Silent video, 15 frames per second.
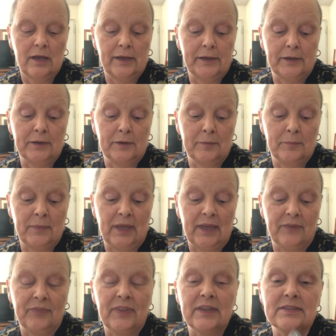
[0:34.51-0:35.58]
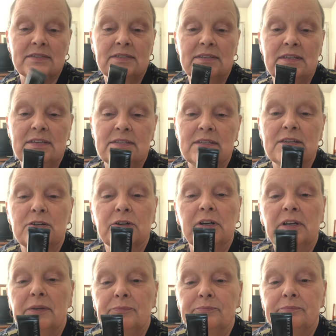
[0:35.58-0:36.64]
And then CC
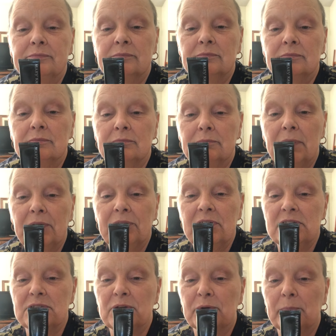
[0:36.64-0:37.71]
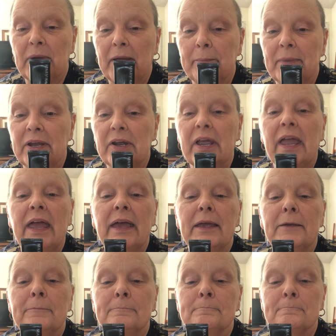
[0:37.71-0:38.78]
Cream. Both these are by Mary Kay.